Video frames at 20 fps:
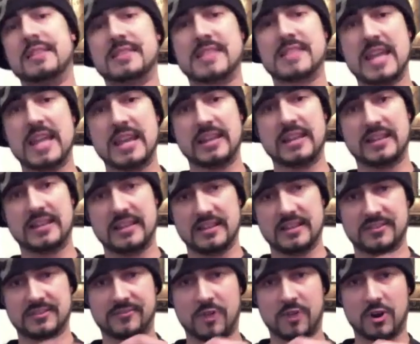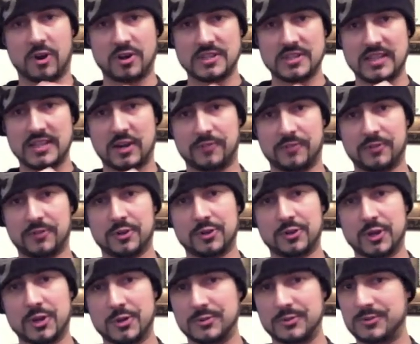tank, as far as airflow
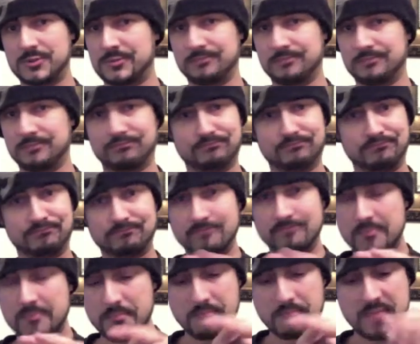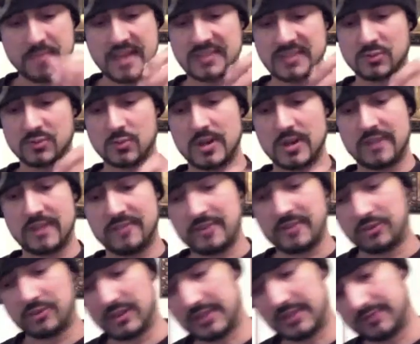goes, best one I've
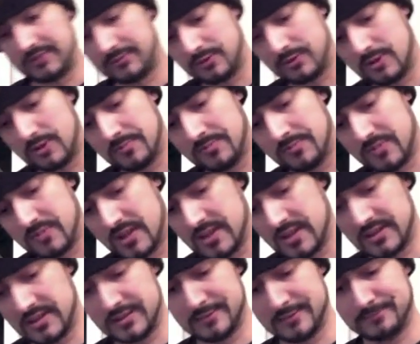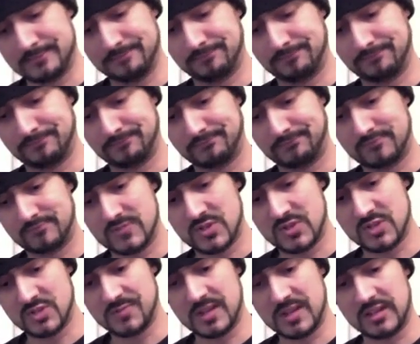ever hit from.
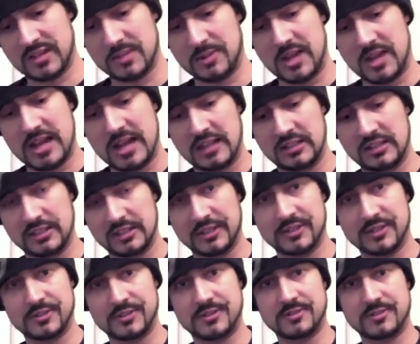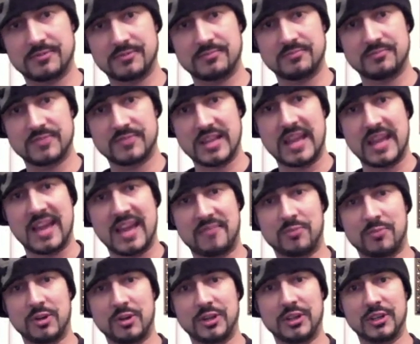There's been a couple eye clears that have
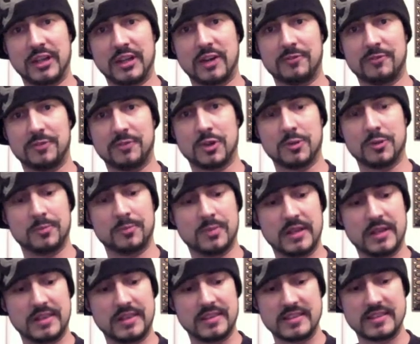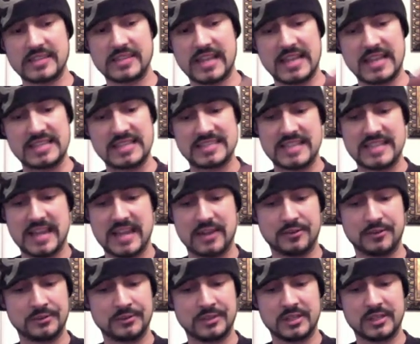pretty good airflow, but this hands
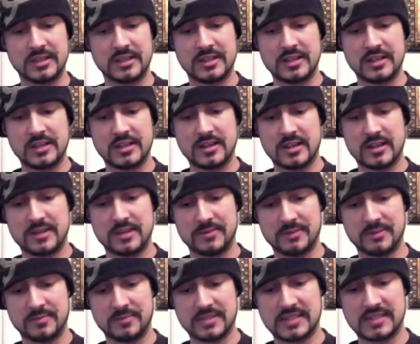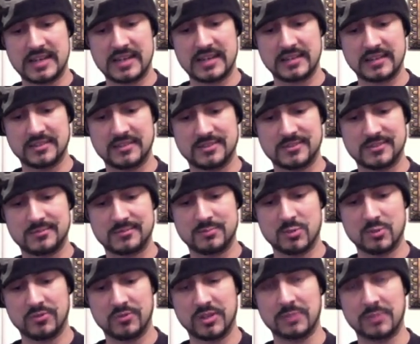down, I mean, besides
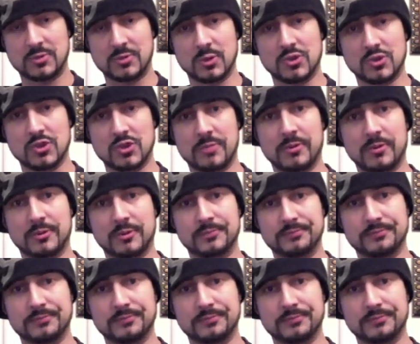moving up to a dripper,